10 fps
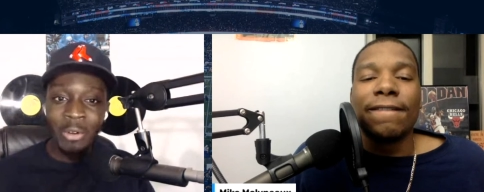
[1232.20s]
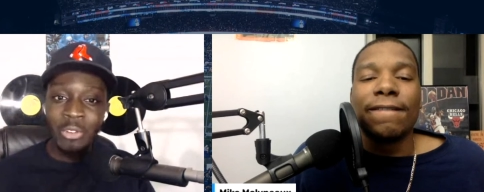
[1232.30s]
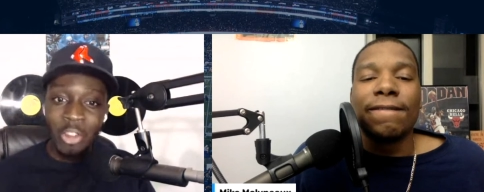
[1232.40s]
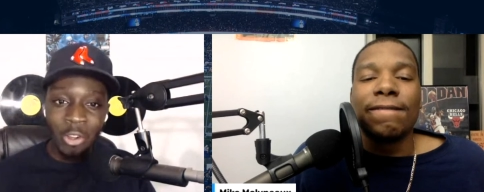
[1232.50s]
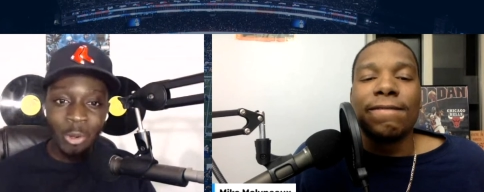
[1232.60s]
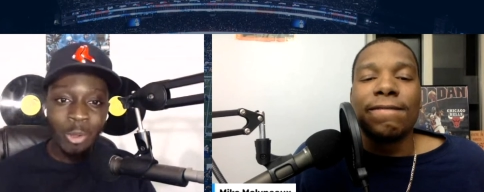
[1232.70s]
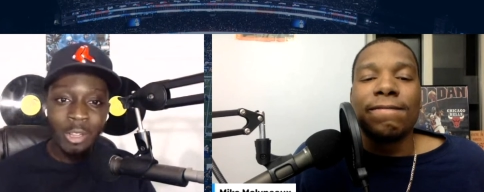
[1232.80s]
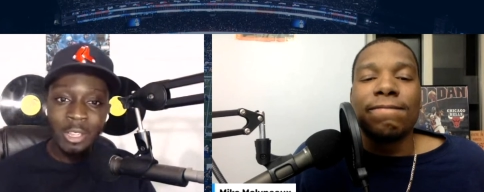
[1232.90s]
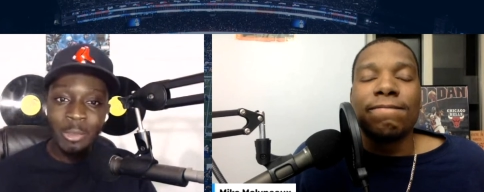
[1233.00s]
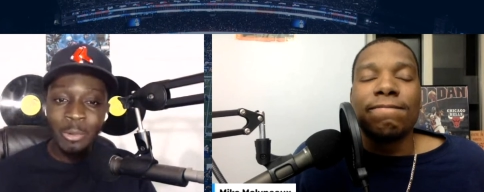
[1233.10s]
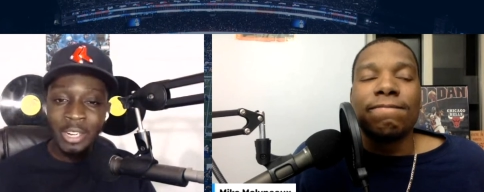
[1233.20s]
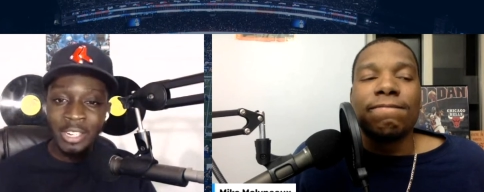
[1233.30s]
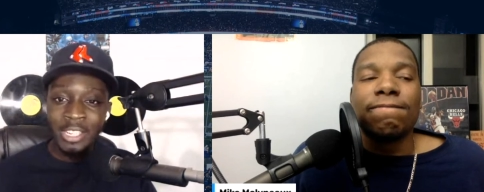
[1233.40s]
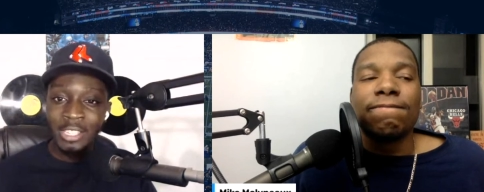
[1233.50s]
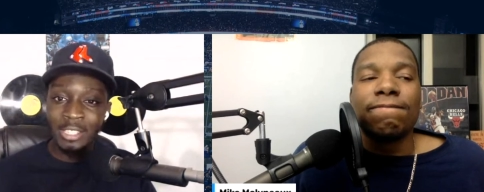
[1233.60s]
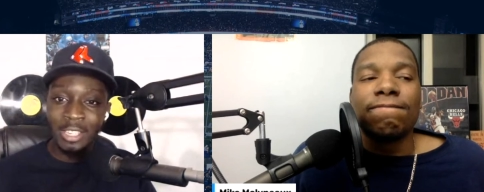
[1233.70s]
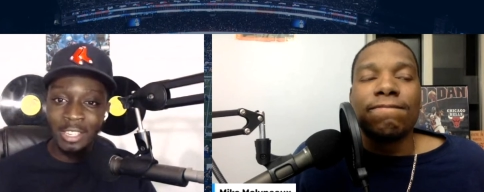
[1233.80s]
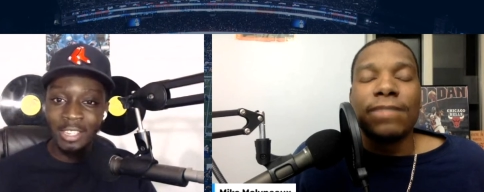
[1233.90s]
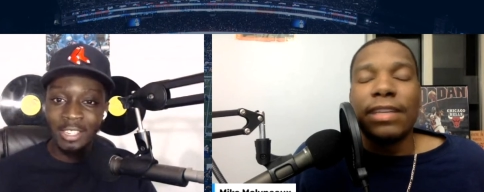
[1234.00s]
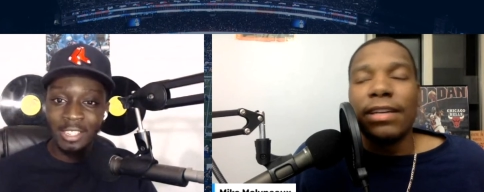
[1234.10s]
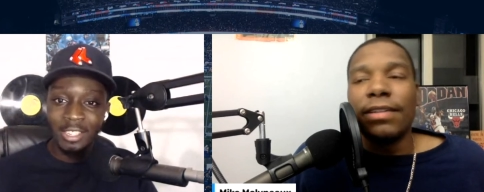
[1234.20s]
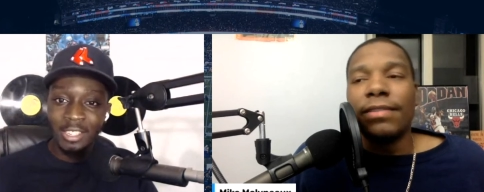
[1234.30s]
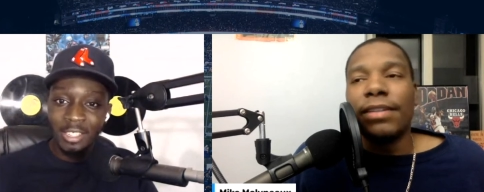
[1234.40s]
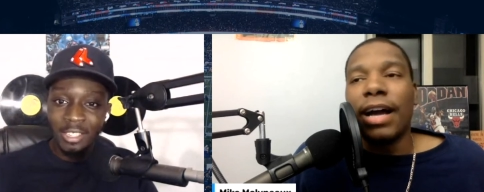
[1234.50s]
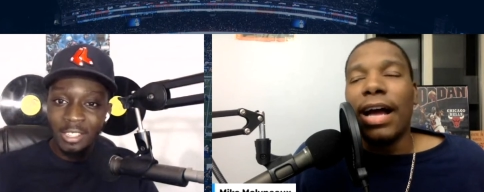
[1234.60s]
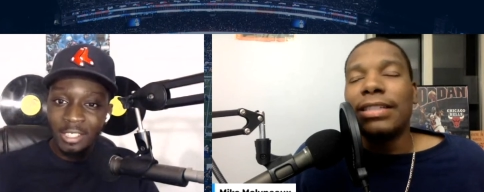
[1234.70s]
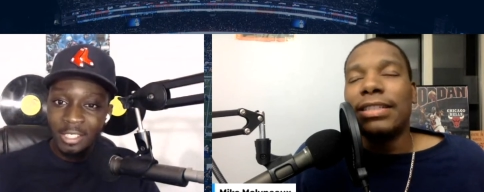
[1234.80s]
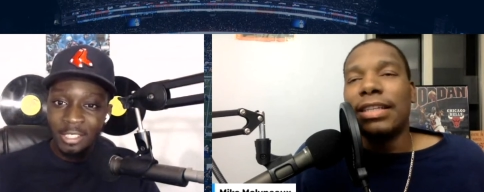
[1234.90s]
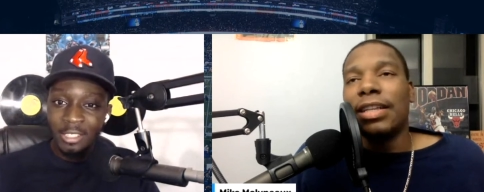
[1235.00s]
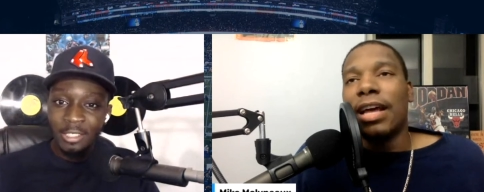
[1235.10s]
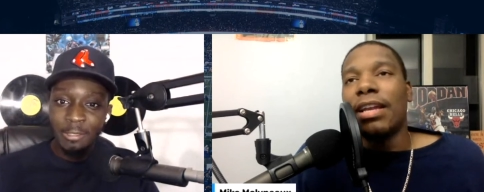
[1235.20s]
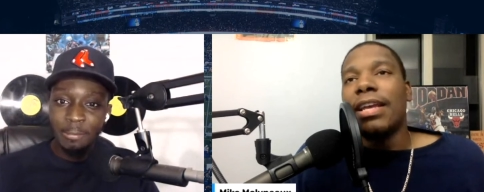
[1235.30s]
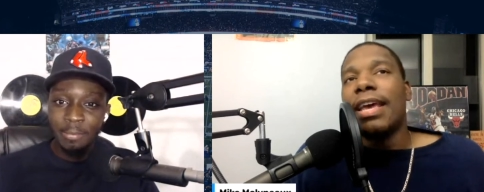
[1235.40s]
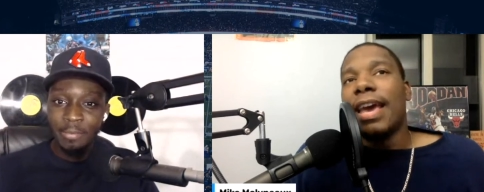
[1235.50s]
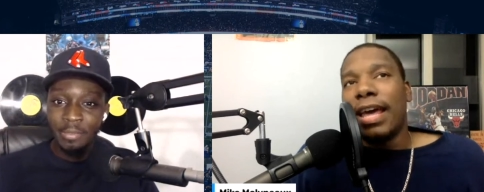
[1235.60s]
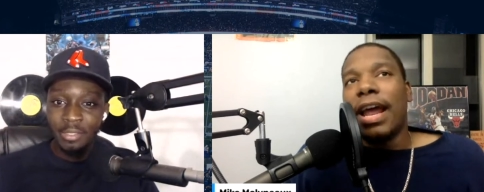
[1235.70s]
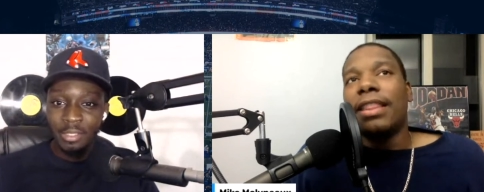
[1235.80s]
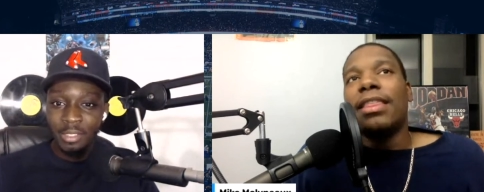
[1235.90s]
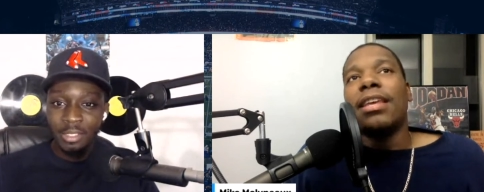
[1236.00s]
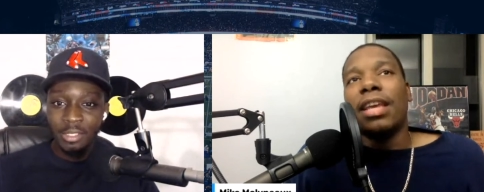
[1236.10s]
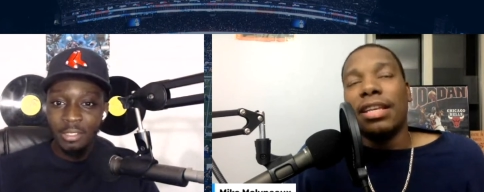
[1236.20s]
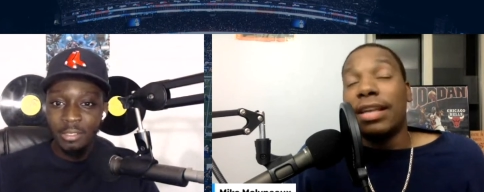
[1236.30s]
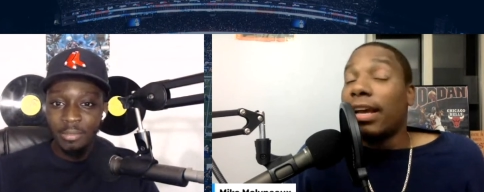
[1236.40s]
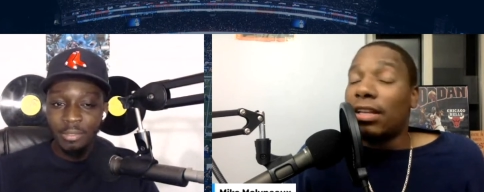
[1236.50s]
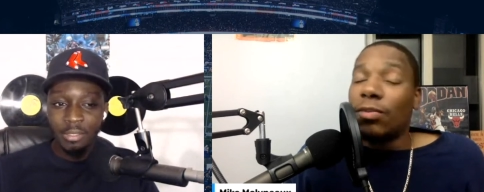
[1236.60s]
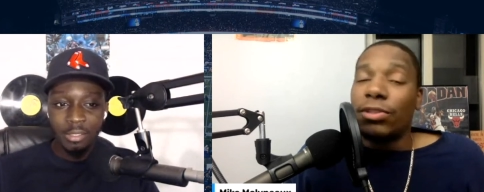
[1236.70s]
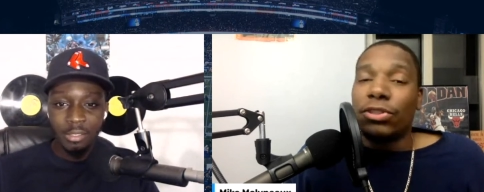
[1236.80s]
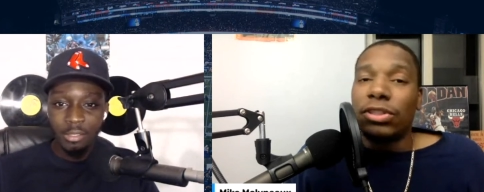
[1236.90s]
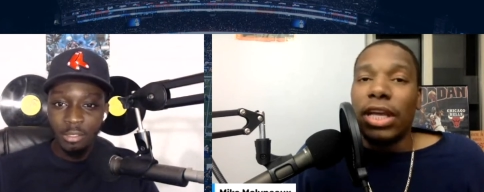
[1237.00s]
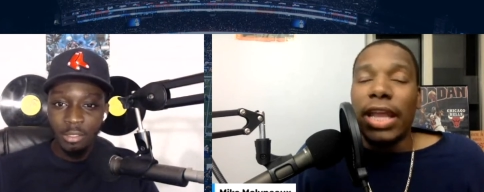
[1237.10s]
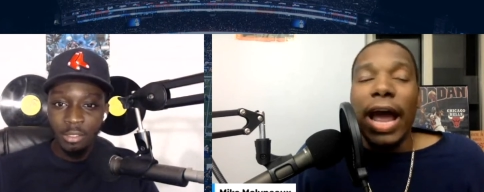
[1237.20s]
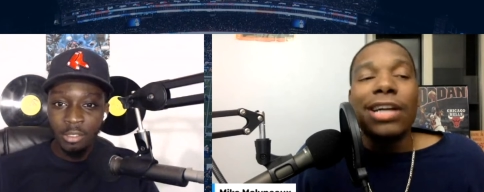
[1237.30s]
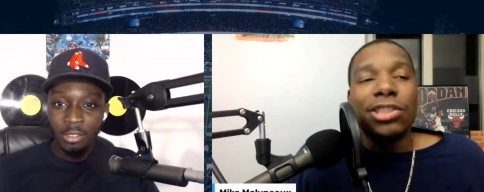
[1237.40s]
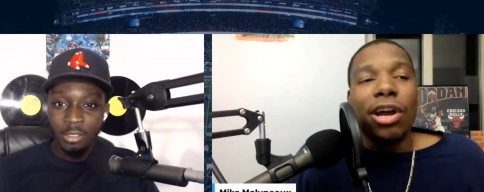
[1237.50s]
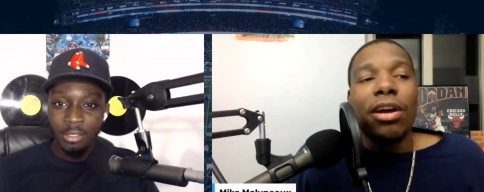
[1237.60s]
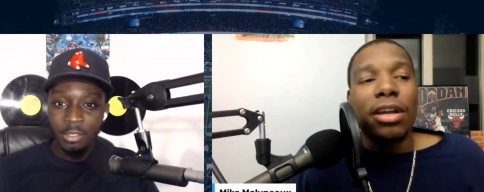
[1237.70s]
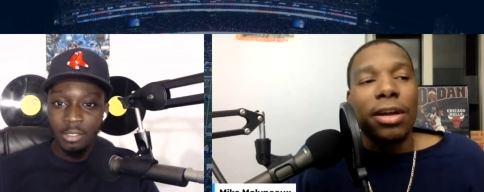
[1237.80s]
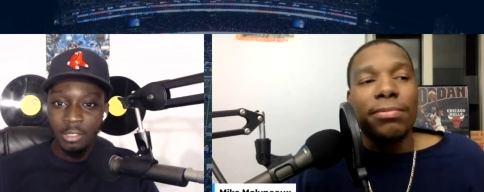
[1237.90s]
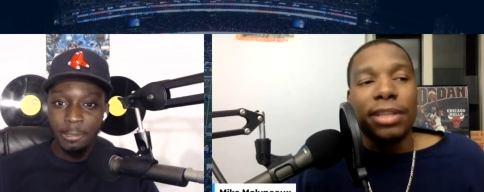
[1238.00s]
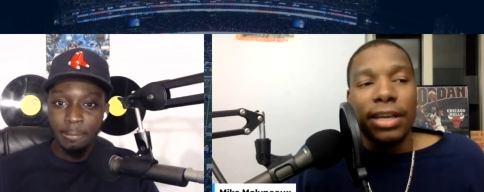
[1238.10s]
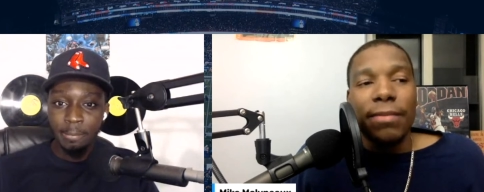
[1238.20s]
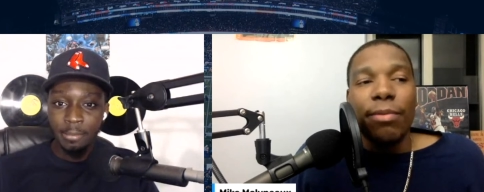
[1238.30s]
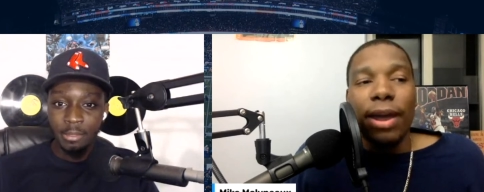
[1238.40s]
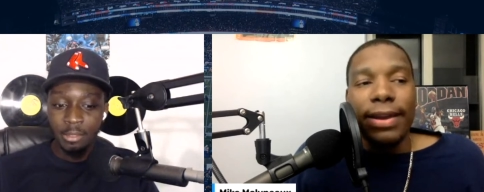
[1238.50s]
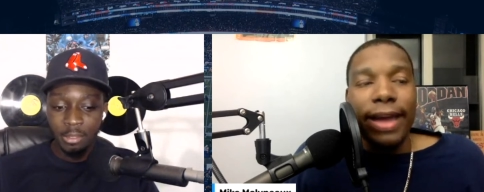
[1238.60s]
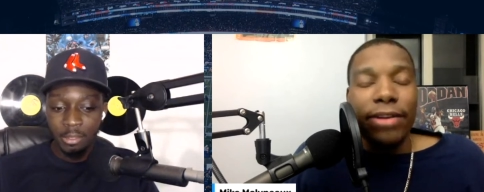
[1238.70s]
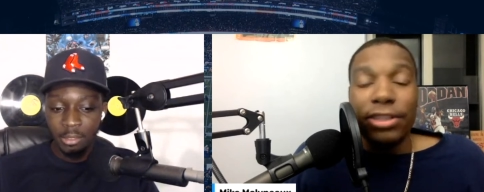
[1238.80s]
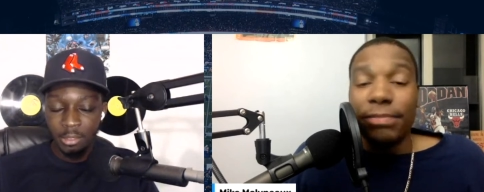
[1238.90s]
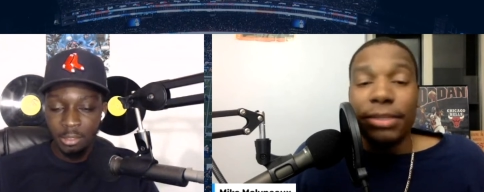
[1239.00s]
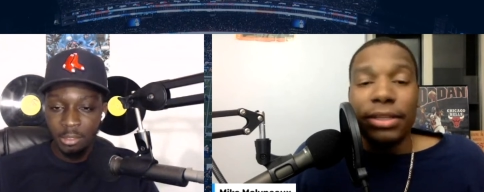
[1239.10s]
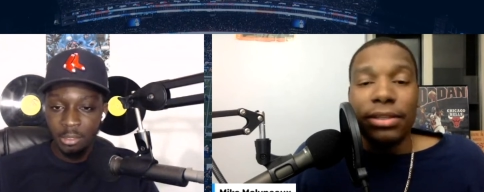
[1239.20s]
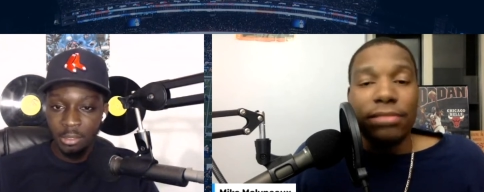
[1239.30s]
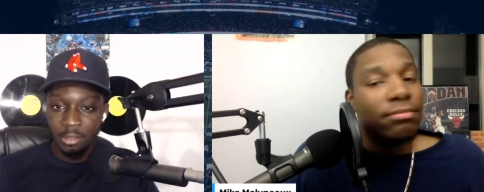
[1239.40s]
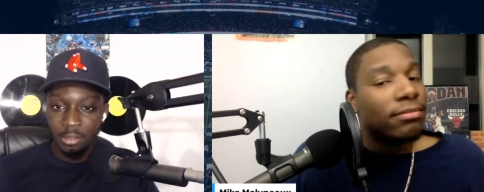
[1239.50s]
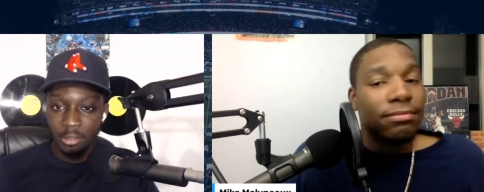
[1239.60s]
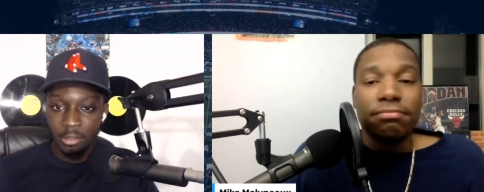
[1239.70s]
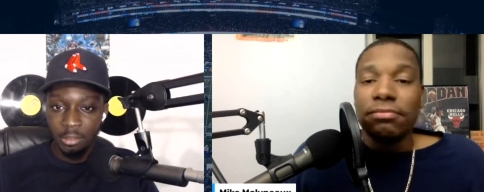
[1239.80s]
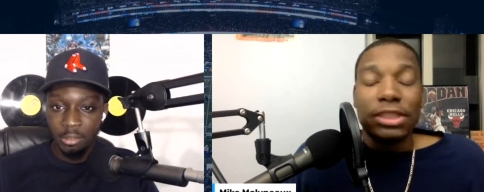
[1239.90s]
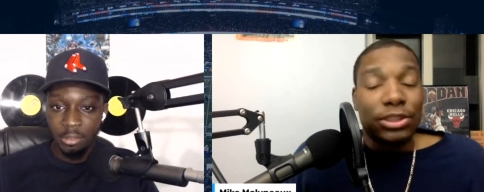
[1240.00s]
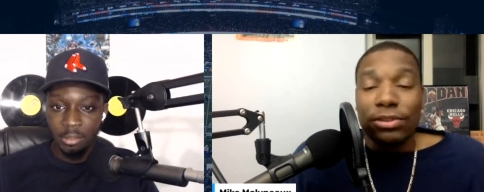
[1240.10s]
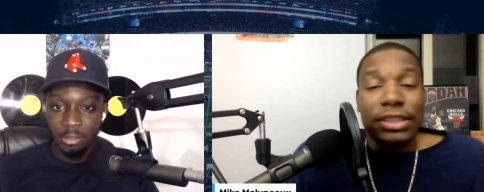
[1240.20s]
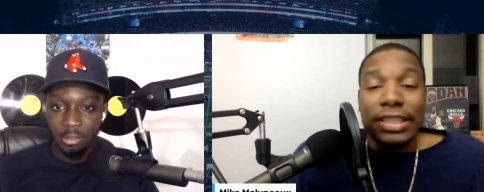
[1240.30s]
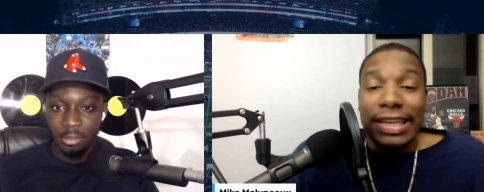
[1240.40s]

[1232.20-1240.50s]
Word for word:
Speaker 1: I don't know what it is. Yeah, I
Speaker 2: see that. And I think exactly what you said that I chalk it up to him right now just being he's, he's a